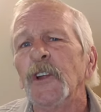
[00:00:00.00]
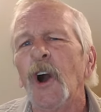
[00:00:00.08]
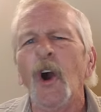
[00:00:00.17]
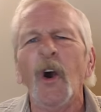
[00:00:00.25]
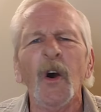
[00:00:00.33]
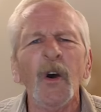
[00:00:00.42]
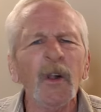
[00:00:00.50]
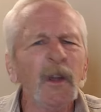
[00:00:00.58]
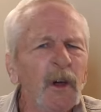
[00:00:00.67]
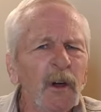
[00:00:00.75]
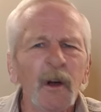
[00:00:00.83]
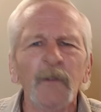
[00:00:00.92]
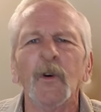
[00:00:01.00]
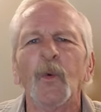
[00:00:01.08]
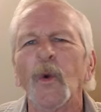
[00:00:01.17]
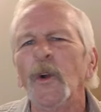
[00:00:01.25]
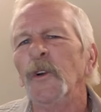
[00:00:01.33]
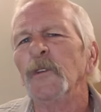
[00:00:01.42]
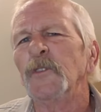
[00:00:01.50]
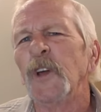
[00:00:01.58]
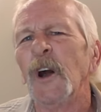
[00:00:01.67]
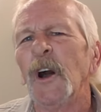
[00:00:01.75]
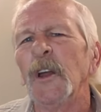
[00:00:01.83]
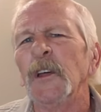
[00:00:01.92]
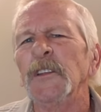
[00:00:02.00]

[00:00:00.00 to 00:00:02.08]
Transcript: in all of the Word of God,